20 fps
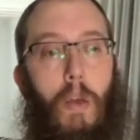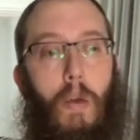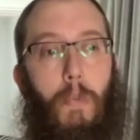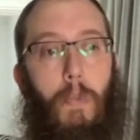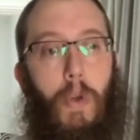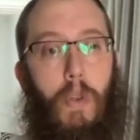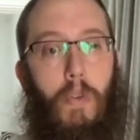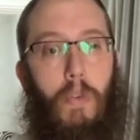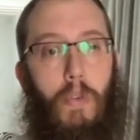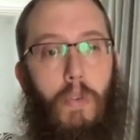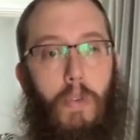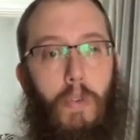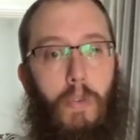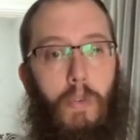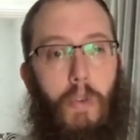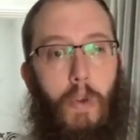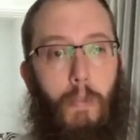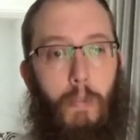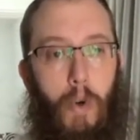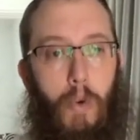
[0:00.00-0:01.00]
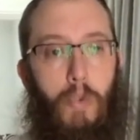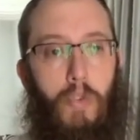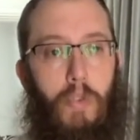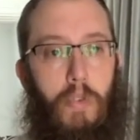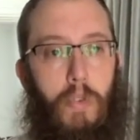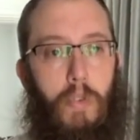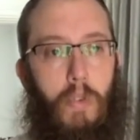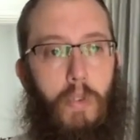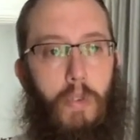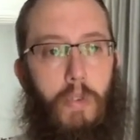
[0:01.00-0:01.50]
But the
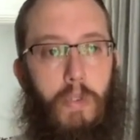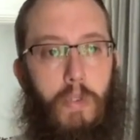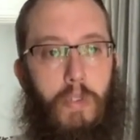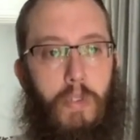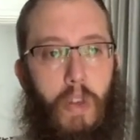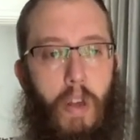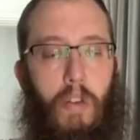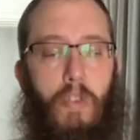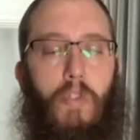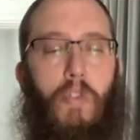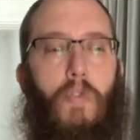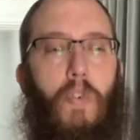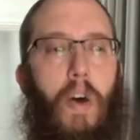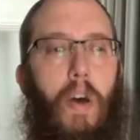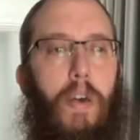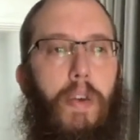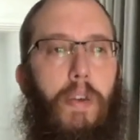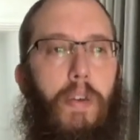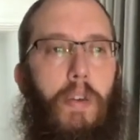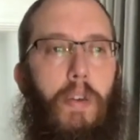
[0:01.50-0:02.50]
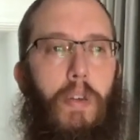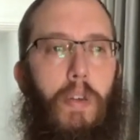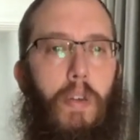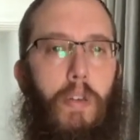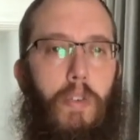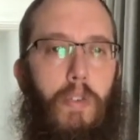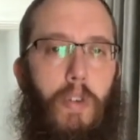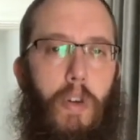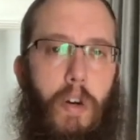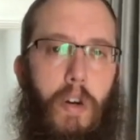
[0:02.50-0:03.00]
most satisfying
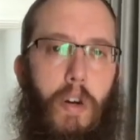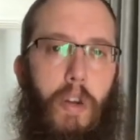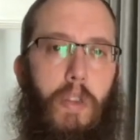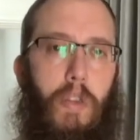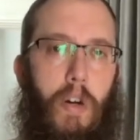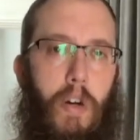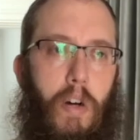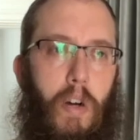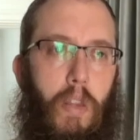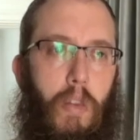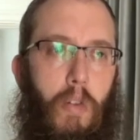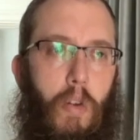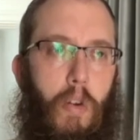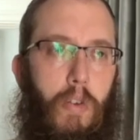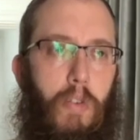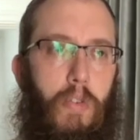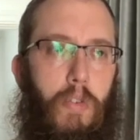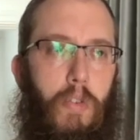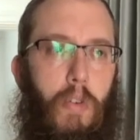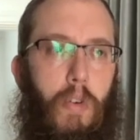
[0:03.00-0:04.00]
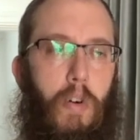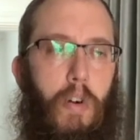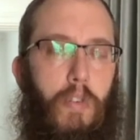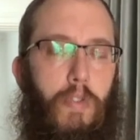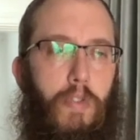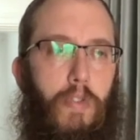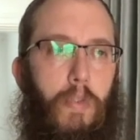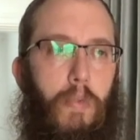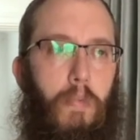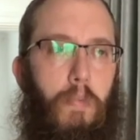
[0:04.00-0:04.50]
is the heart-to-heart talks
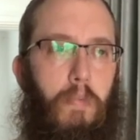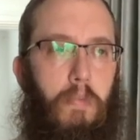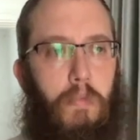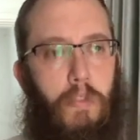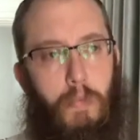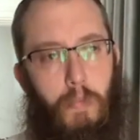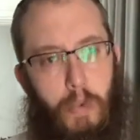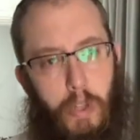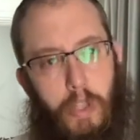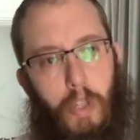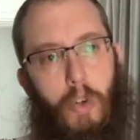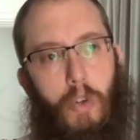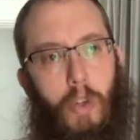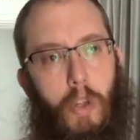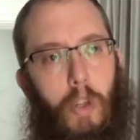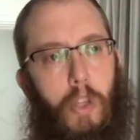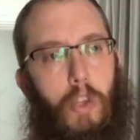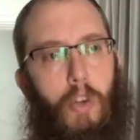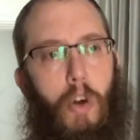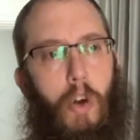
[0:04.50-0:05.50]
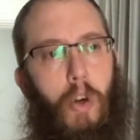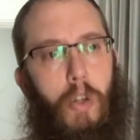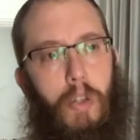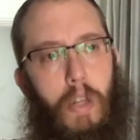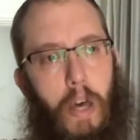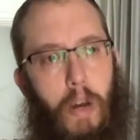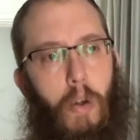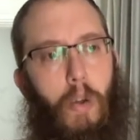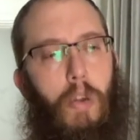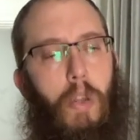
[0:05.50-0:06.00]
of particularly young,
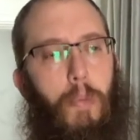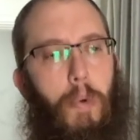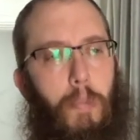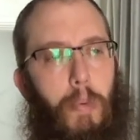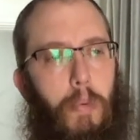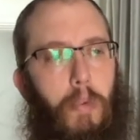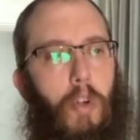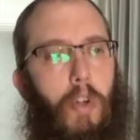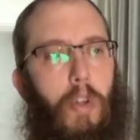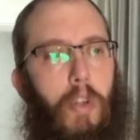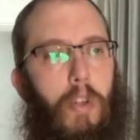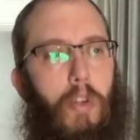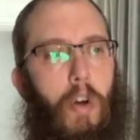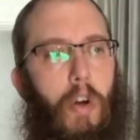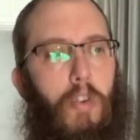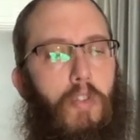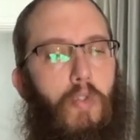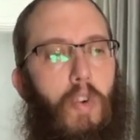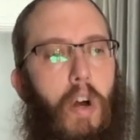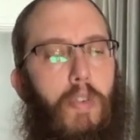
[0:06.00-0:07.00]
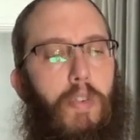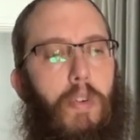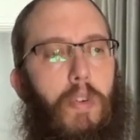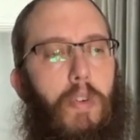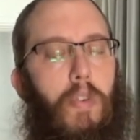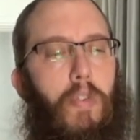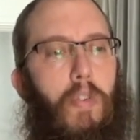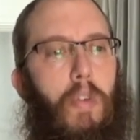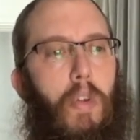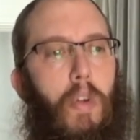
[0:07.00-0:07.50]
not only, but particularly young
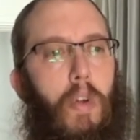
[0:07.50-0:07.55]
travelers